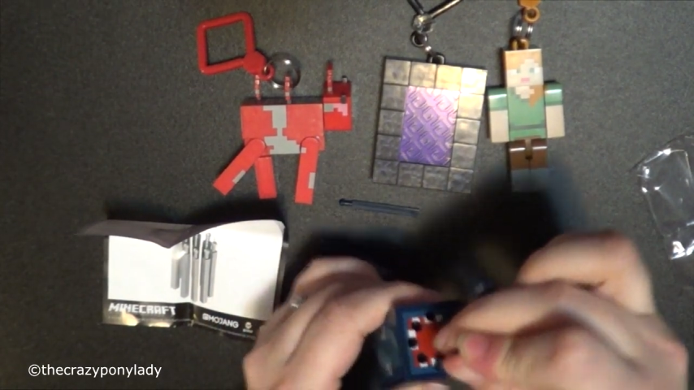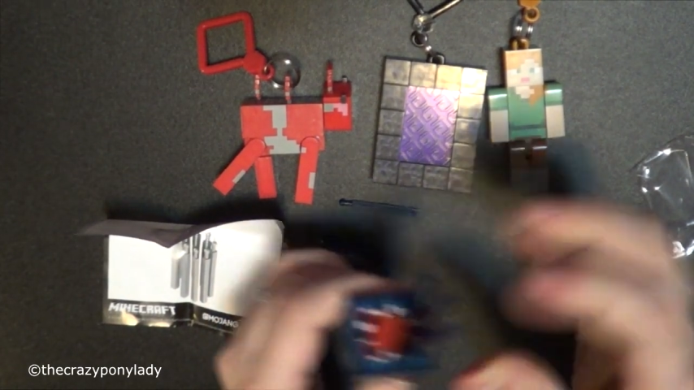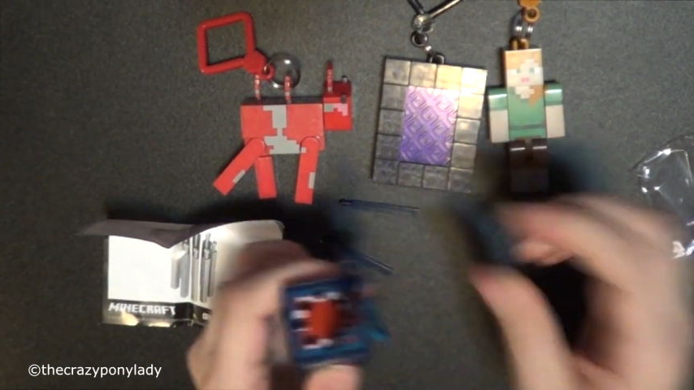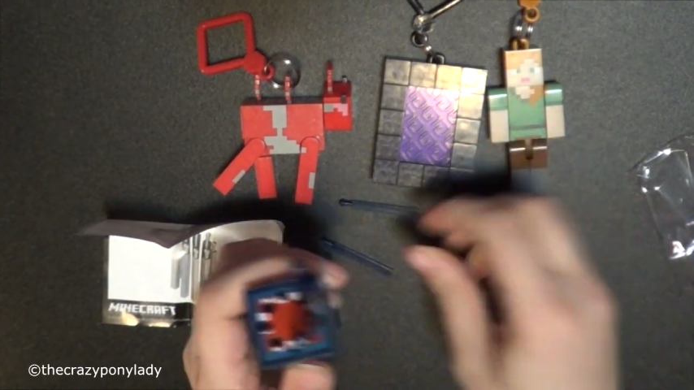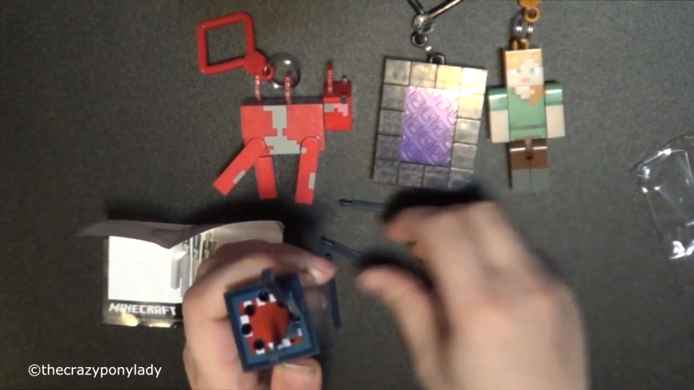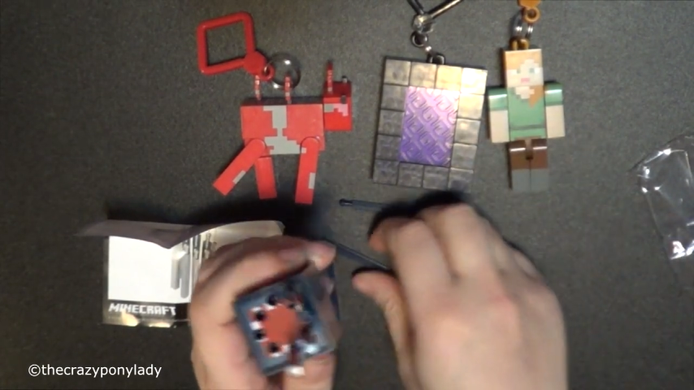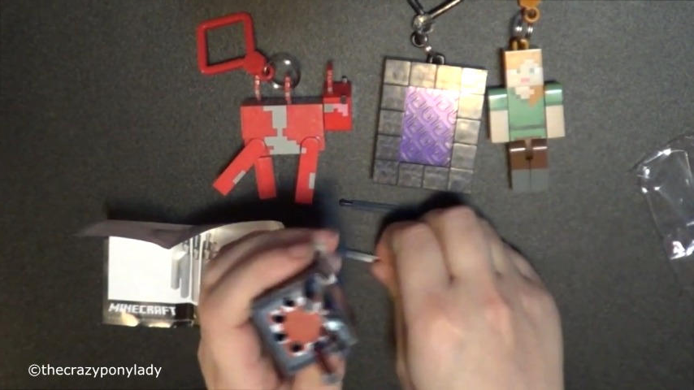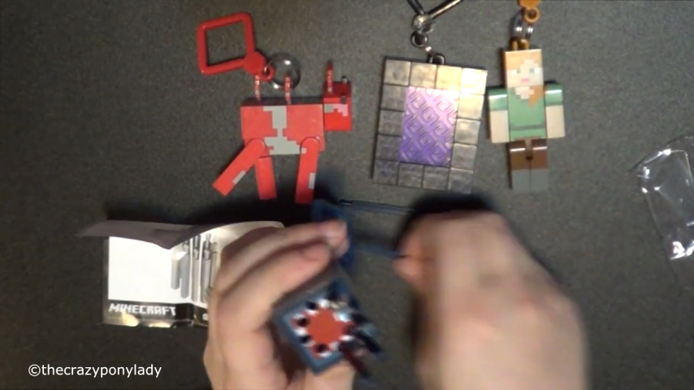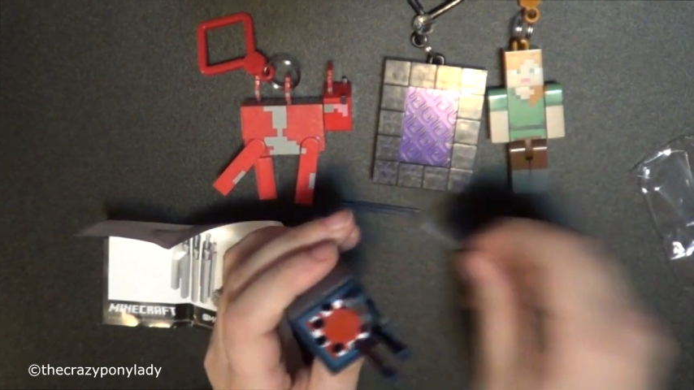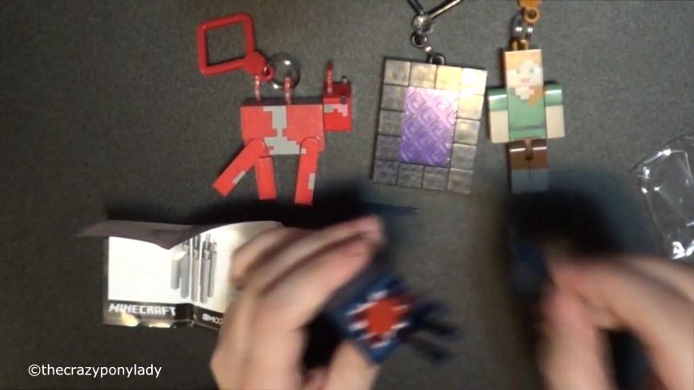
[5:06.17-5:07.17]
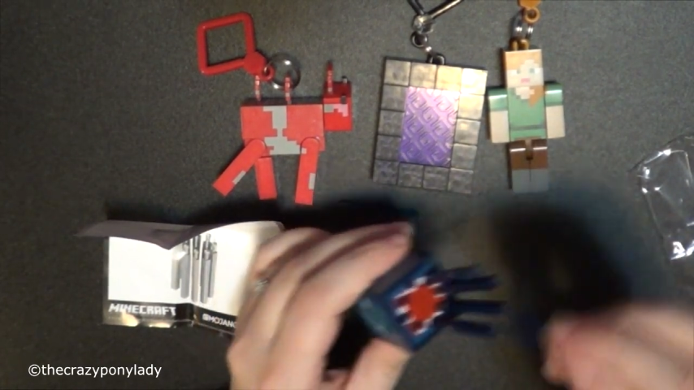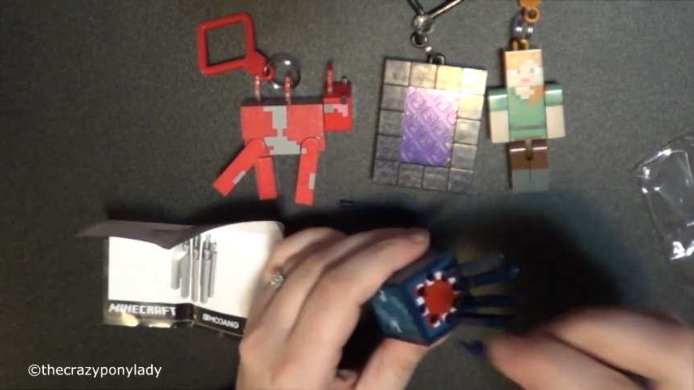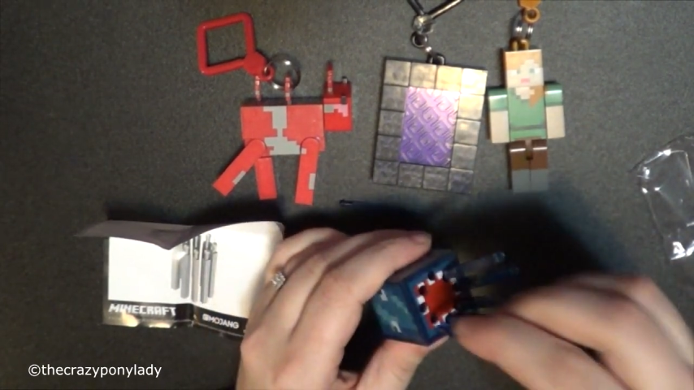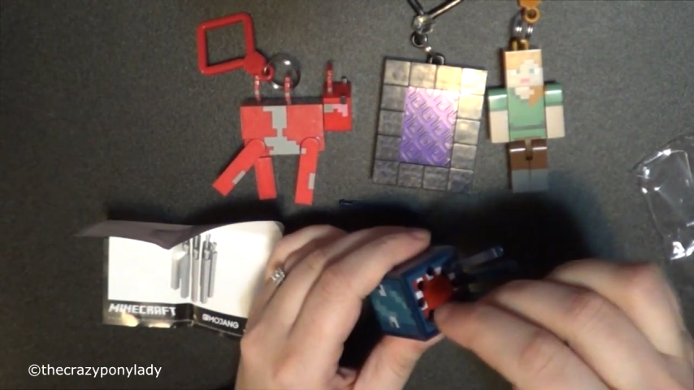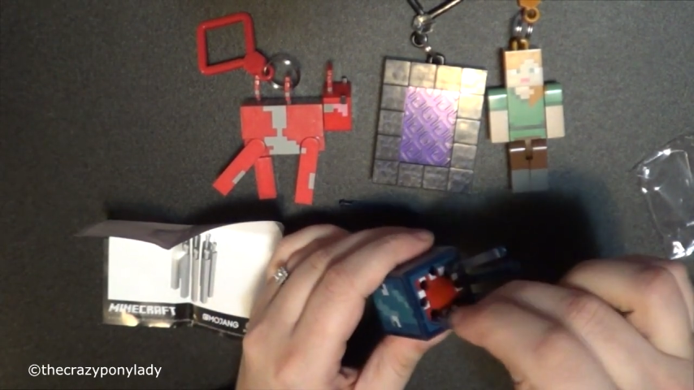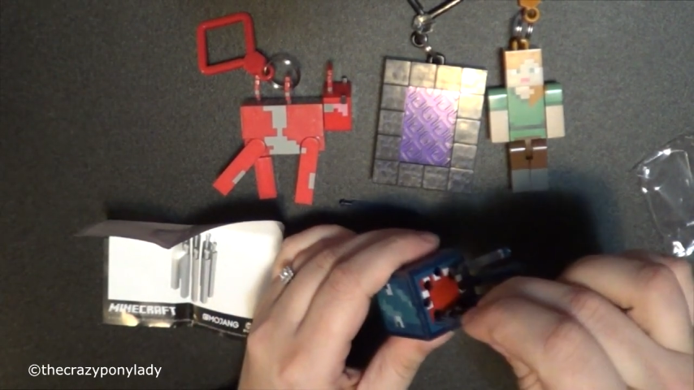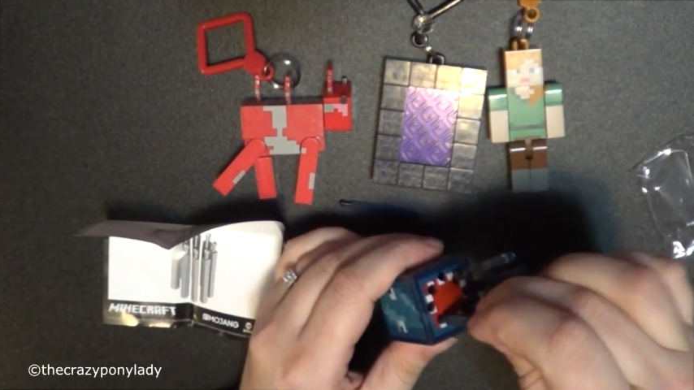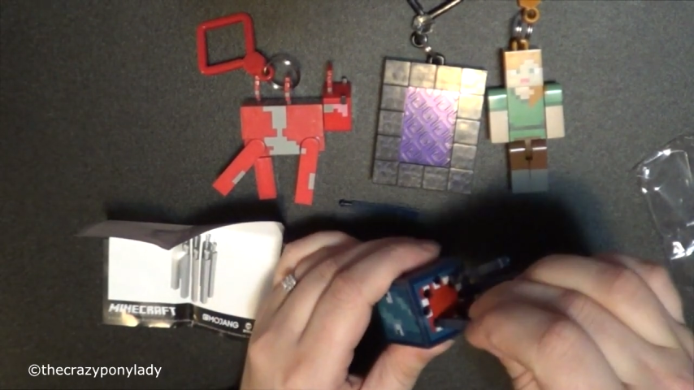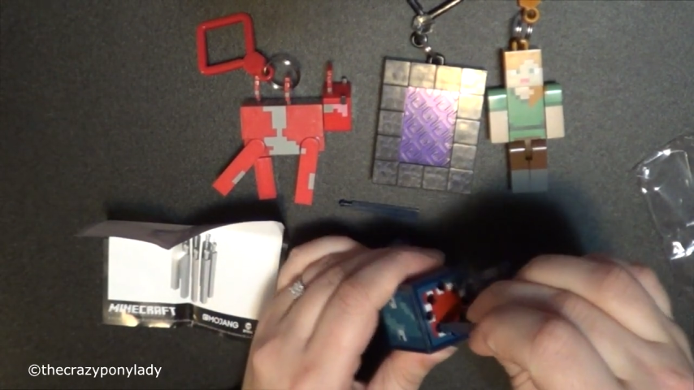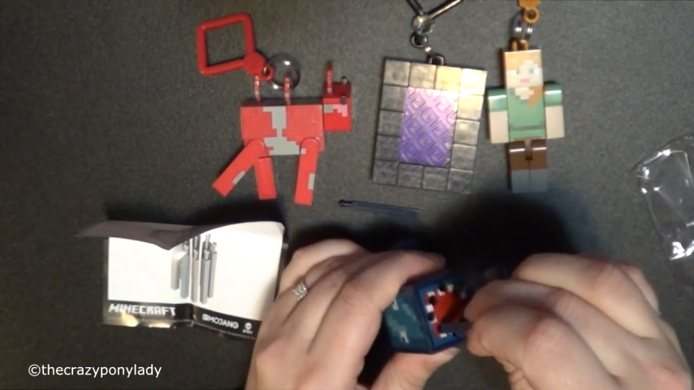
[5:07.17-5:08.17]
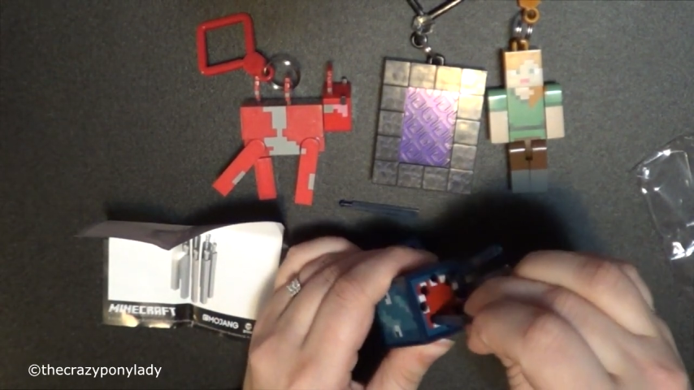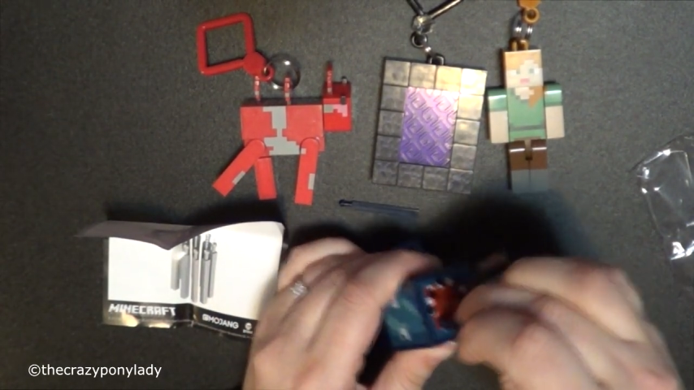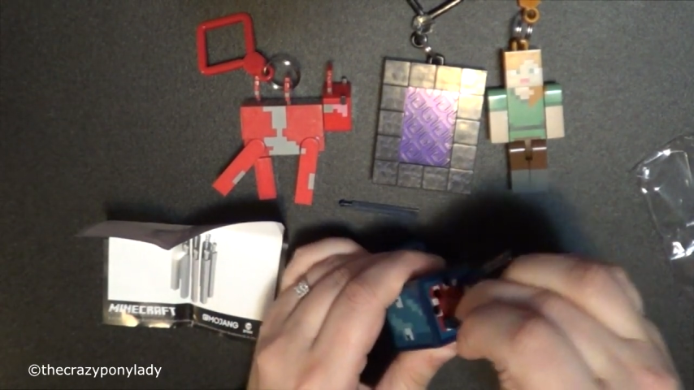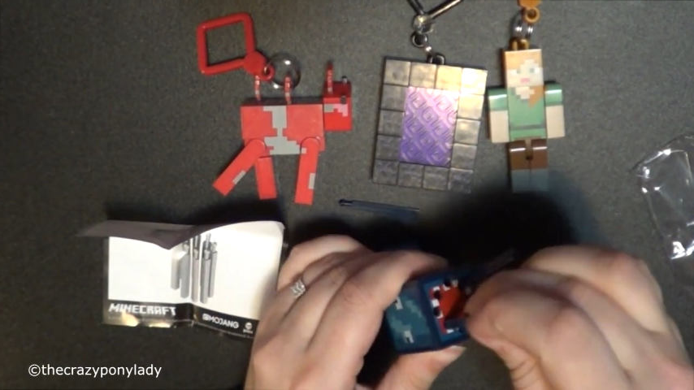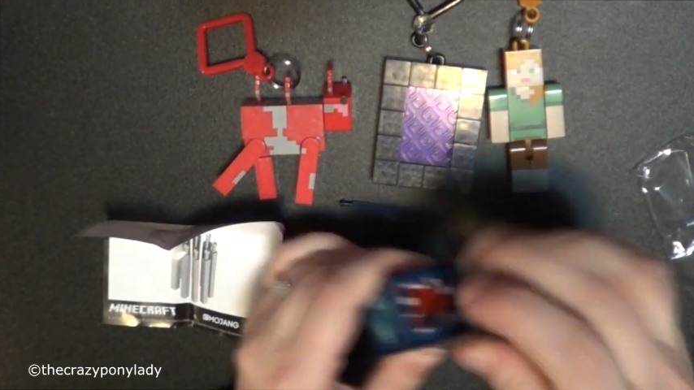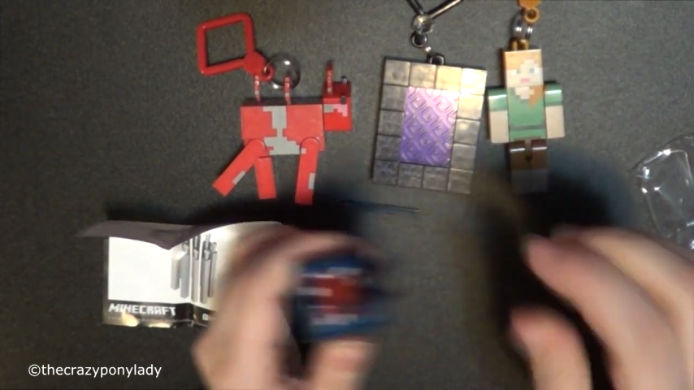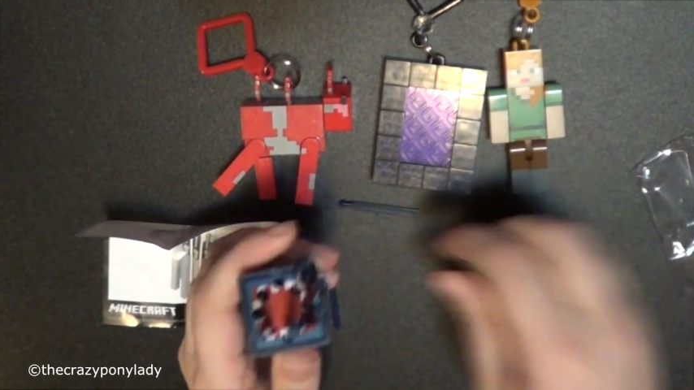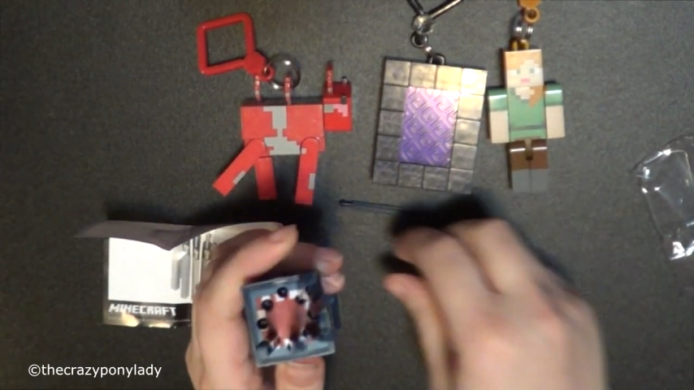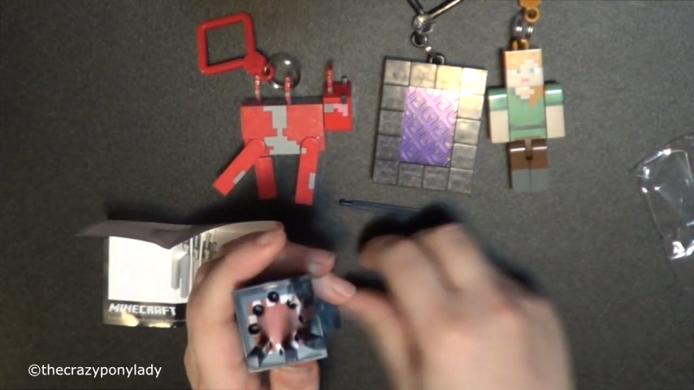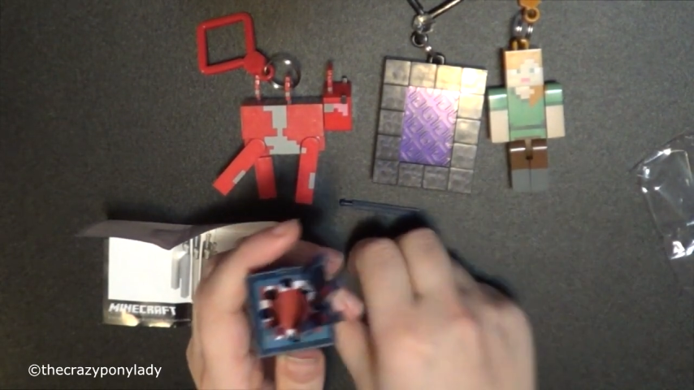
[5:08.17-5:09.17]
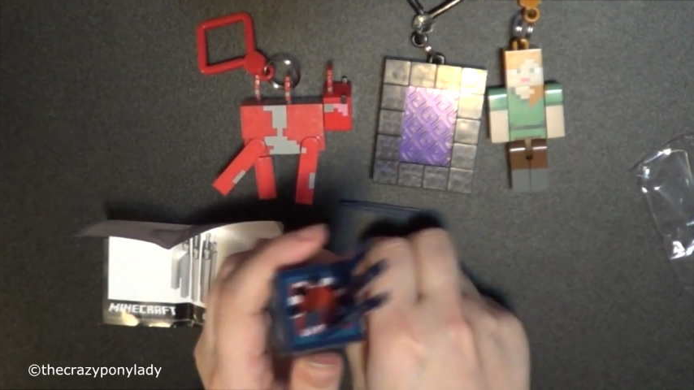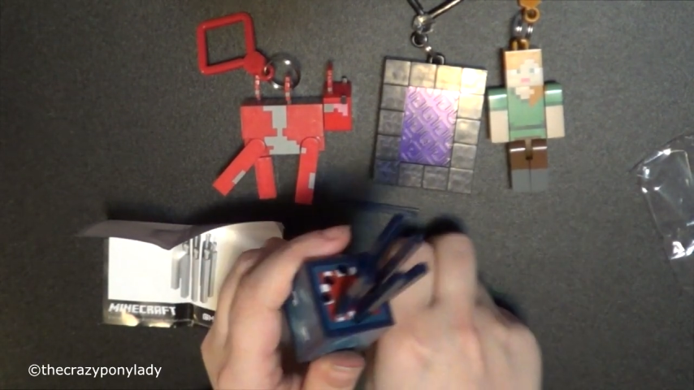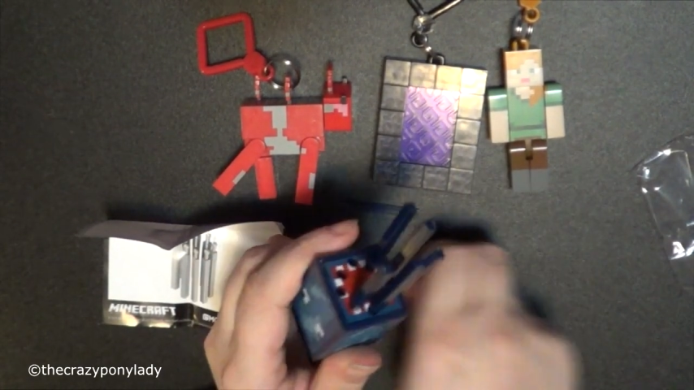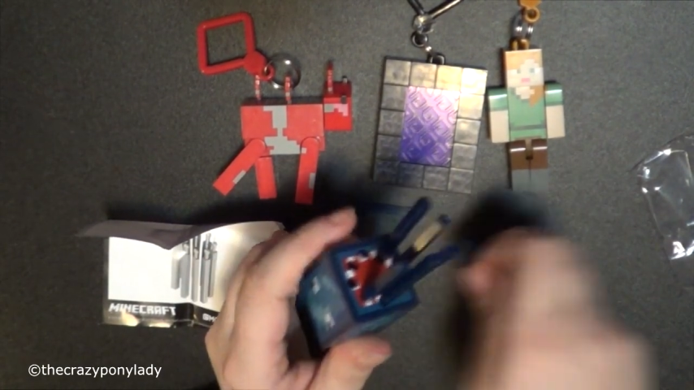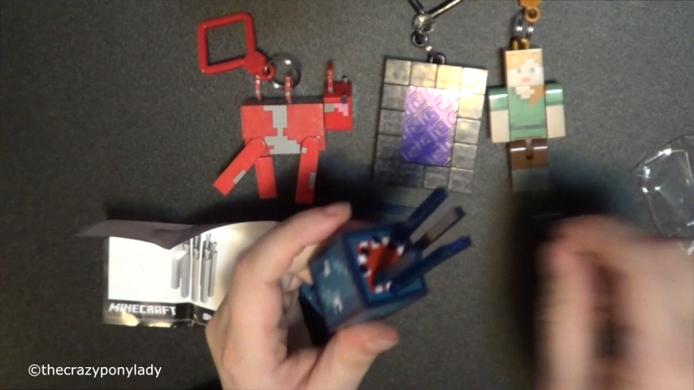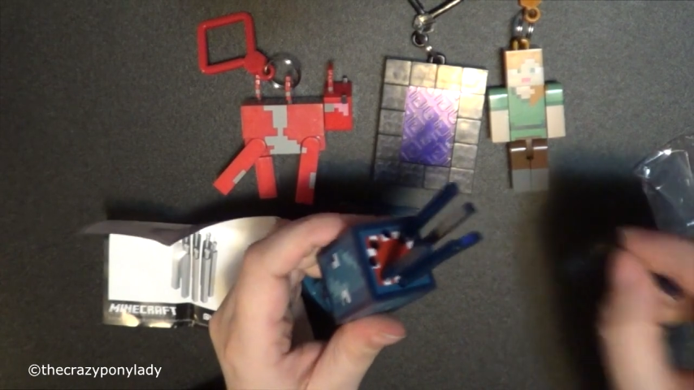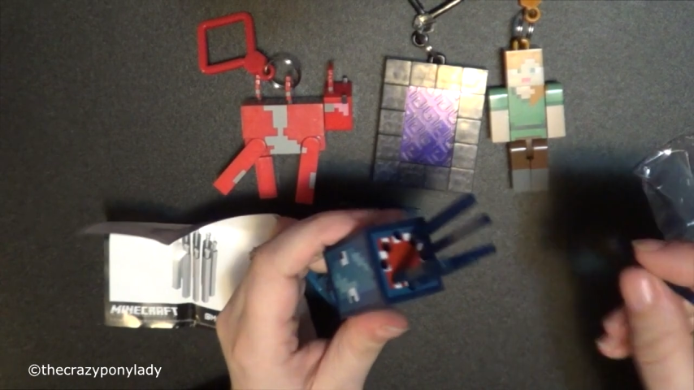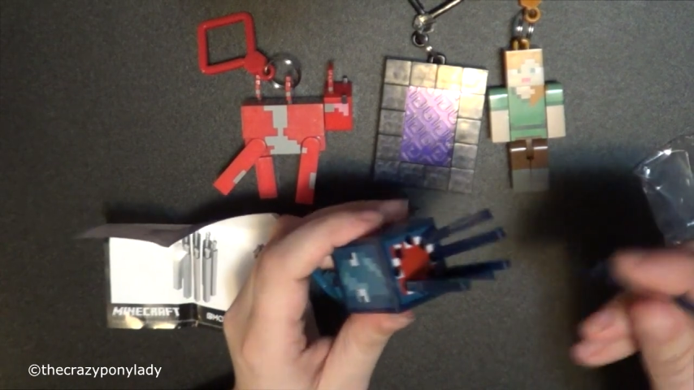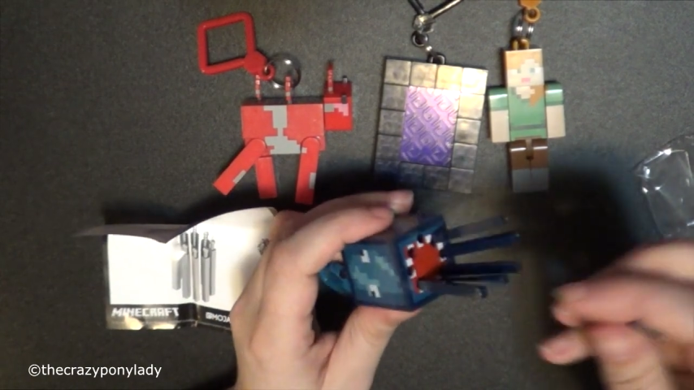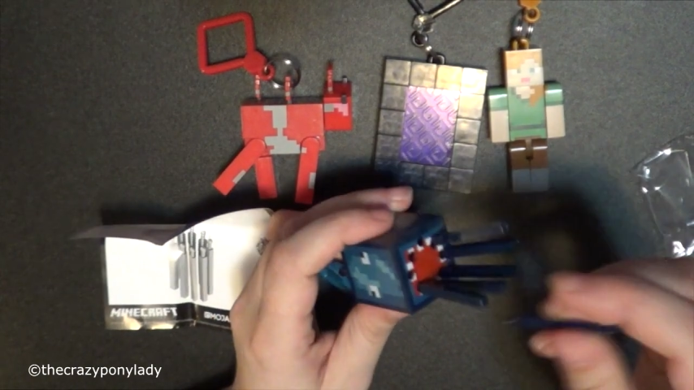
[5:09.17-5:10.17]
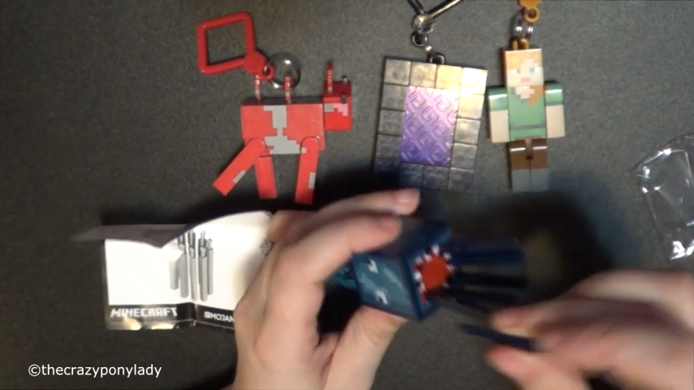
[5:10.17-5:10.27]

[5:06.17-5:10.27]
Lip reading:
No face is visible, so there are no lips to read.